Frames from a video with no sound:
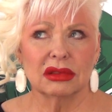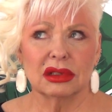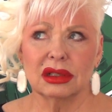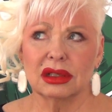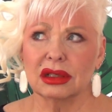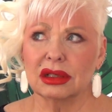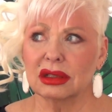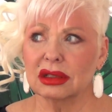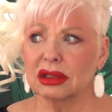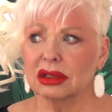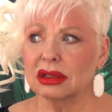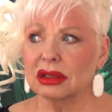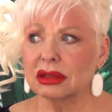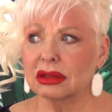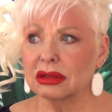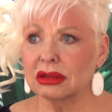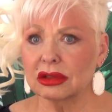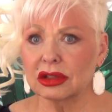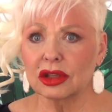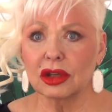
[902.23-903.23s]
Uh,
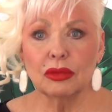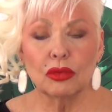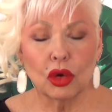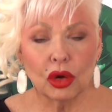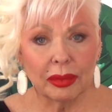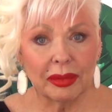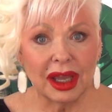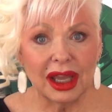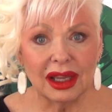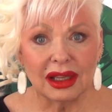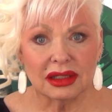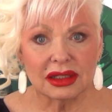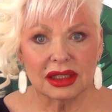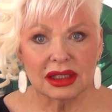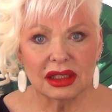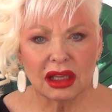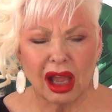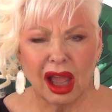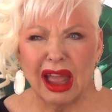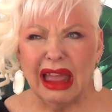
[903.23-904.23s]
two more
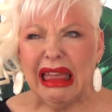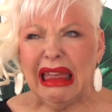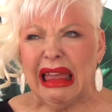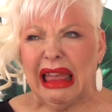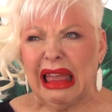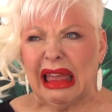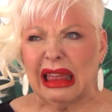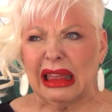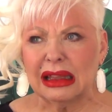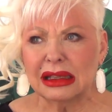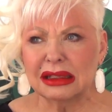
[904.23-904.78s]
months. Ah!